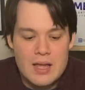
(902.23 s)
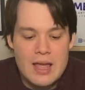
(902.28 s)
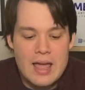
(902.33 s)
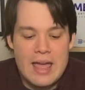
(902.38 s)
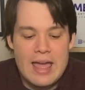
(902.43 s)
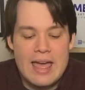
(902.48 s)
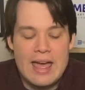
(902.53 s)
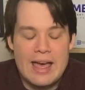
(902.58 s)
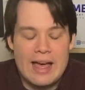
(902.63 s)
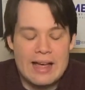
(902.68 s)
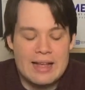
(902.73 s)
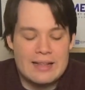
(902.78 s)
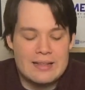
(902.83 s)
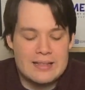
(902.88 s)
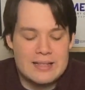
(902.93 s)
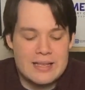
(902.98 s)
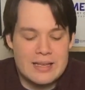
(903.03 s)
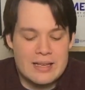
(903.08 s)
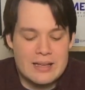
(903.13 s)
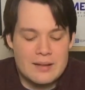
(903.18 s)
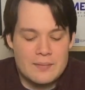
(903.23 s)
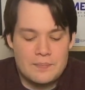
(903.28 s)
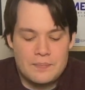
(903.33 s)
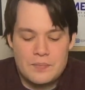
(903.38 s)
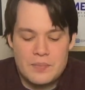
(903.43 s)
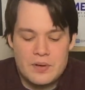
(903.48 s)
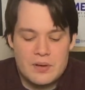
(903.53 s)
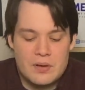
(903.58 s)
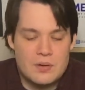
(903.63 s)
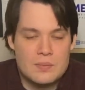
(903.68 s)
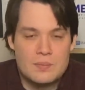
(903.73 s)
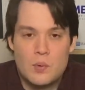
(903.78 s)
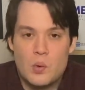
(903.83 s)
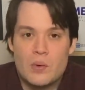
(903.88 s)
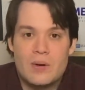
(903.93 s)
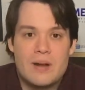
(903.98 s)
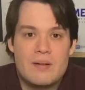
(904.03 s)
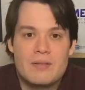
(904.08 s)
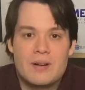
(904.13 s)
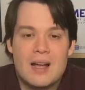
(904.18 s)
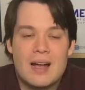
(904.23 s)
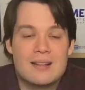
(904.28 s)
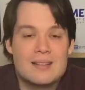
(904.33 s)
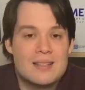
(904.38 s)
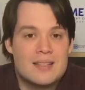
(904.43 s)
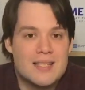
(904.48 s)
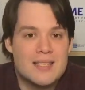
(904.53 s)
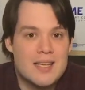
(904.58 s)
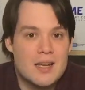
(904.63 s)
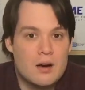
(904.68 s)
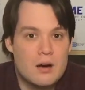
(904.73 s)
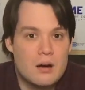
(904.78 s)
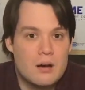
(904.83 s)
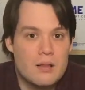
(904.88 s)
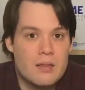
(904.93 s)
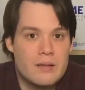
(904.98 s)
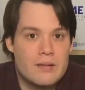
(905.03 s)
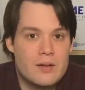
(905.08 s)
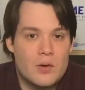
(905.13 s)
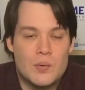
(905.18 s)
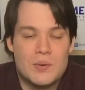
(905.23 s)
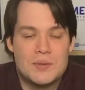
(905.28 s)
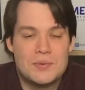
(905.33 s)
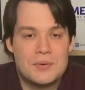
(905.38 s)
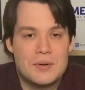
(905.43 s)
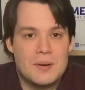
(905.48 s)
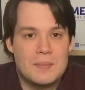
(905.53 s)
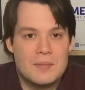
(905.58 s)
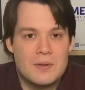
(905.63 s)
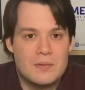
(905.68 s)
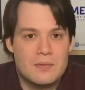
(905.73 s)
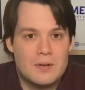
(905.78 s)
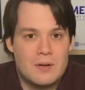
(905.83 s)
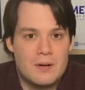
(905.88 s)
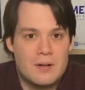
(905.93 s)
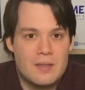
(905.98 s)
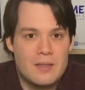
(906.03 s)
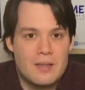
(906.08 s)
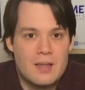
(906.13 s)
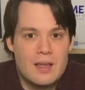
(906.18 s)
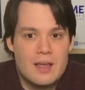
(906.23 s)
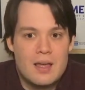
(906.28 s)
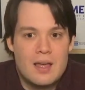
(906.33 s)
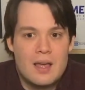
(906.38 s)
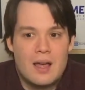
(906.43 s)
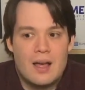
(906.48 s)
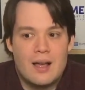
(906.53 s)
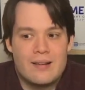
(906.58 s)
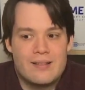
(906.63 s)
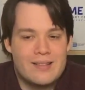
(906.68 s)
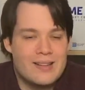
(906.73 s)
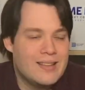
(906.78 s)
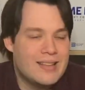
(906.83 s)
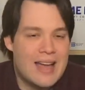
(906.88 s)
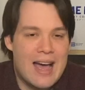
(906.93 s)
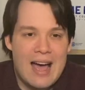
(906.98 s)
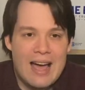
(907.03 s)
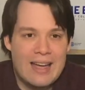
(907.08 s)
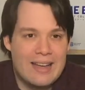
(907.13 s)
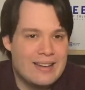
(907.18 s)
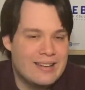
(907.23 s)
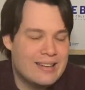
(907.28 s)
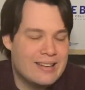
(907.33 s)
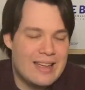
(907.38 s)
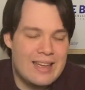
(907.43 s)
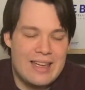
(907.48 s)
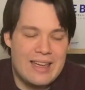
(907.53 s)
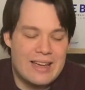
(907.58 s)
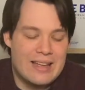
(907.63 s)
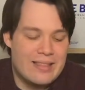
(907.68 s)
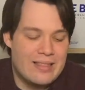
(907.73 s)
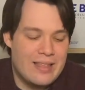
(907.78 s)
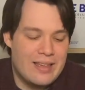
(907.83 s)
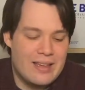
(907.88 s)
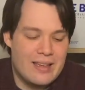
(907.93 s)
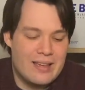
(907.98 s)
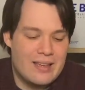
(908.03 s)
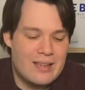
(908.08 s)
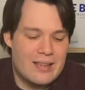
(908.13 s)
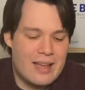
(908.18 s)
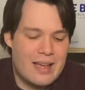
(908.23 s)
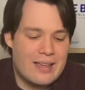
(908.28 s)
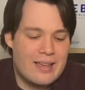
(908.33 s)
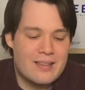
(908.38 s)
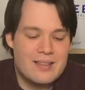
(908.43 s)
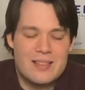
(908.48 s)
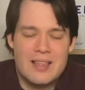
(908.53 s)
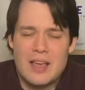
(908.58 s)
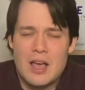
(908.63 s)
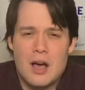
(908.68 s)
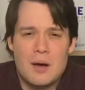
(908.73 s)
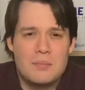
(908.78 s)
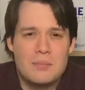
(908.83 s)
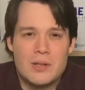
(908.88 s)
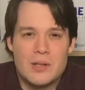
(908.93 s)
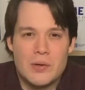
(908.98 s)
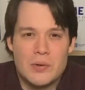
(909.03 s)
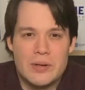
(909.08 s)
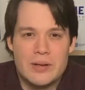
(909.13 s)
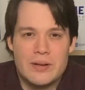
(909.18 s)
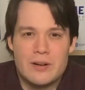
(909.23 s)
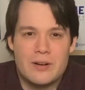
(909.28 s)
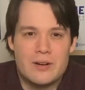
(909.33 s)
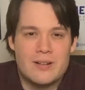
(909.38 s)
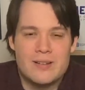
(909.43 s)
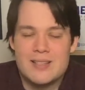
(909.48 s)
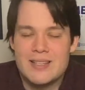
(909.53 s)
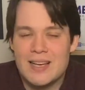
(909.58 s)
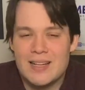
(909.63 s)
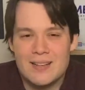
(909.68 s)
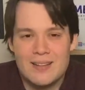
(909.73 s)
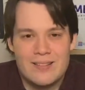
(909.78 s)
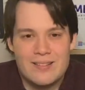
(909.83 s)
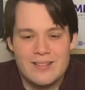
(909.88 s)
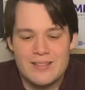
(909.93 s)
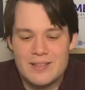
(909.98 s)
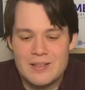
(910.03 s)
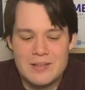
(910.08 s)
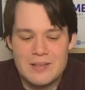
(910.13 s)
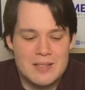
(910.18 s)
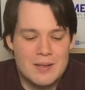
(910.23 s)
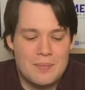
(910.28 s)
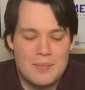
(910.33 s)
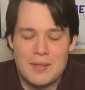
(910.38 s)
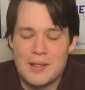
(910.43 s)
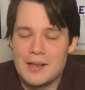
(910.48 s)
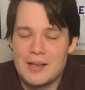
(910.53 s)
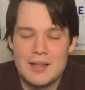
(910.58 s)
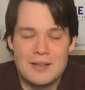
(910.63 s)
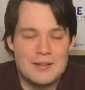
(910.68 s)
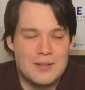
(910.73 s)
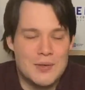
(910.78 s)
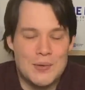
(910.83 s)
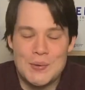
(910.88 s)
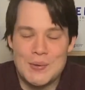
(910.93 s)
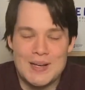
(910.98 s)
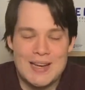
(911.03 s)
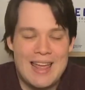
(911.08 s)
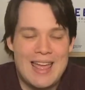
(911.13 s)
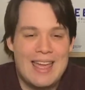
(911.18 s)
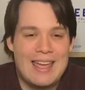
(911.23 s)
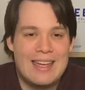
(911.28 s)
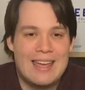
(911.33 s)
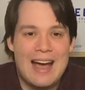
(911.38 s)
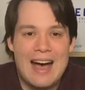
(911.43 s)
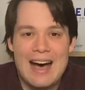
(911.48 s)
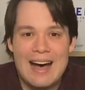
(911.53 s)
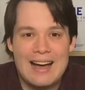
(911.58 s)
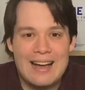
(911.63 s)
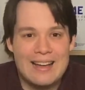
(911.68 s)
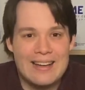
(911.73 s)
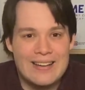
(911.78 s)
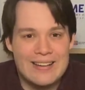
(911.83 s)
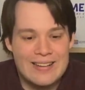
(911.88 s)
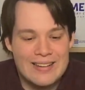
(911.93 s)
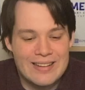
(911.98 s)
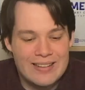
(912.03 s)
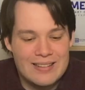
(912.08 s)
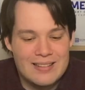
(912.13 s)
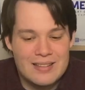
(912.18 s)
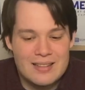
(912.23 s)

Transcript: and she was born, never got to see Earth. She always dreamed of Earth. She died, and I guess they uploaded her intelligence or something into an AI